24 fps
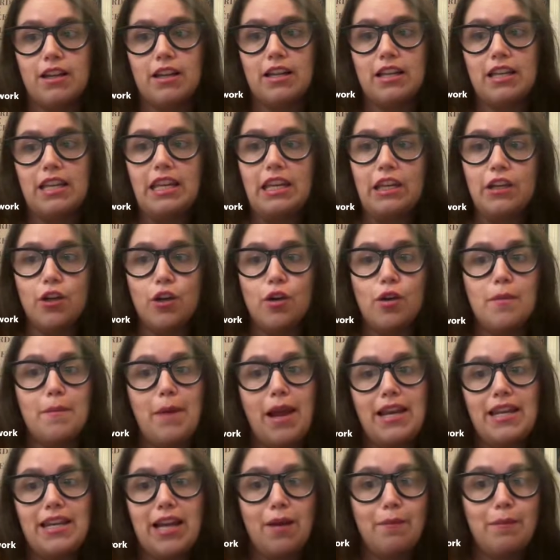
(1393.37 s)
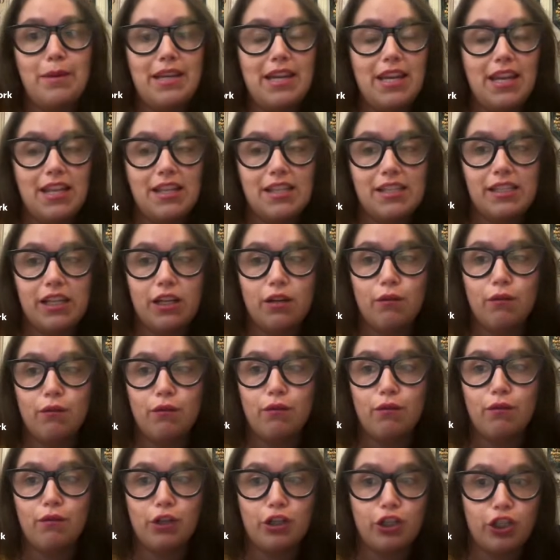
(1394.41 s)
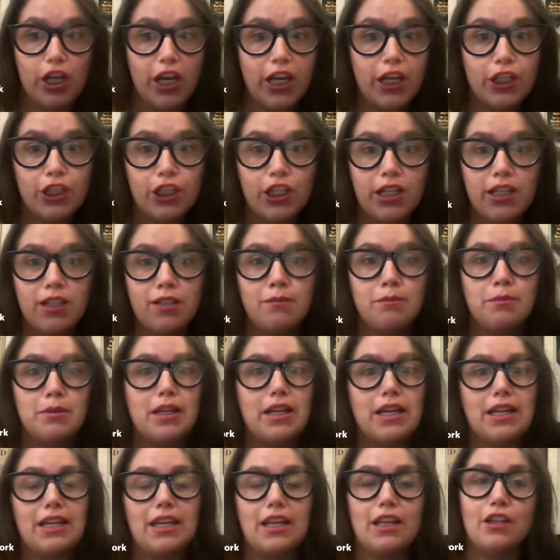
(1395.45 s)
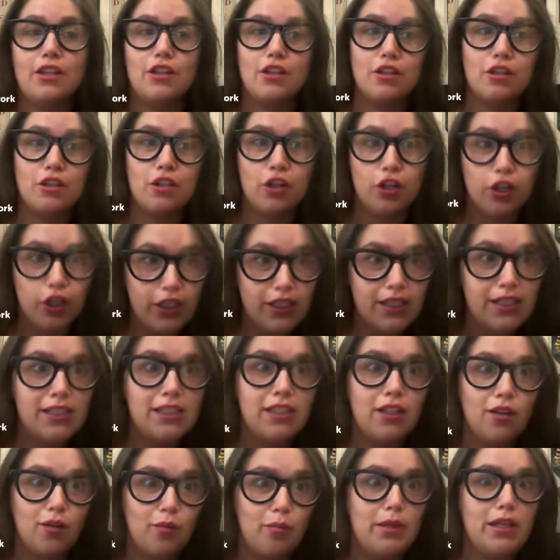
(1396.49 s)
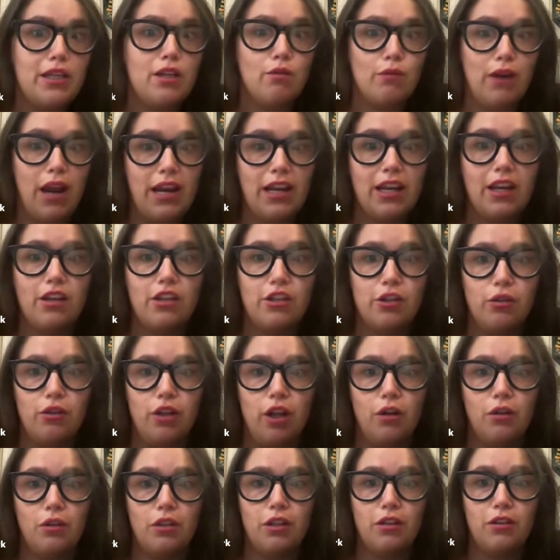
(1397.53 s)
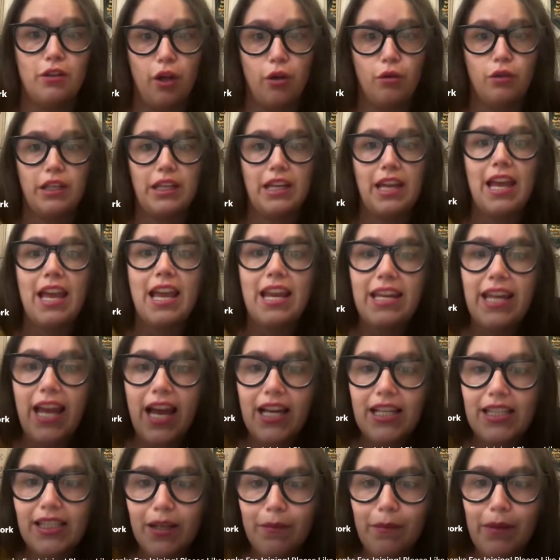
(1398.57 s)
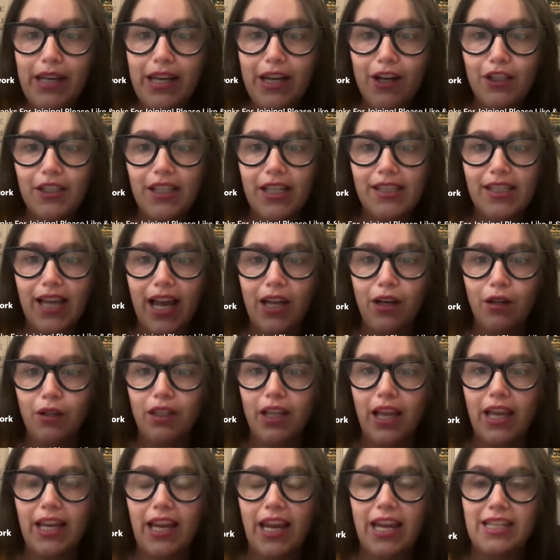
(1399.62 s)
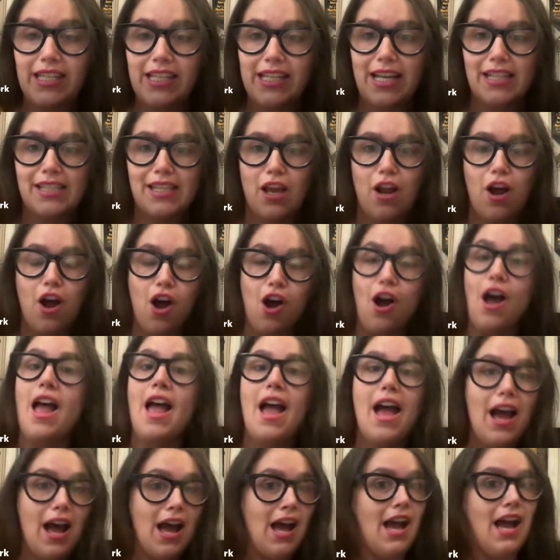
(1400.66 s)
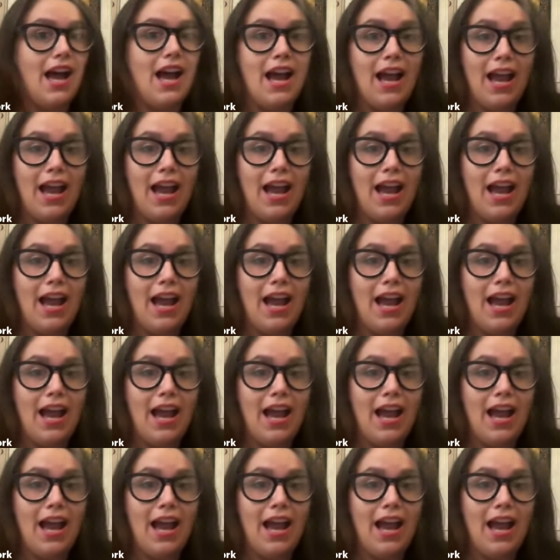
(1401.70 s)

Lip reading: It might not be instant rejection, but it could still be ranking you lowly. Yeah, somebody here says, I don't like ATS at all. I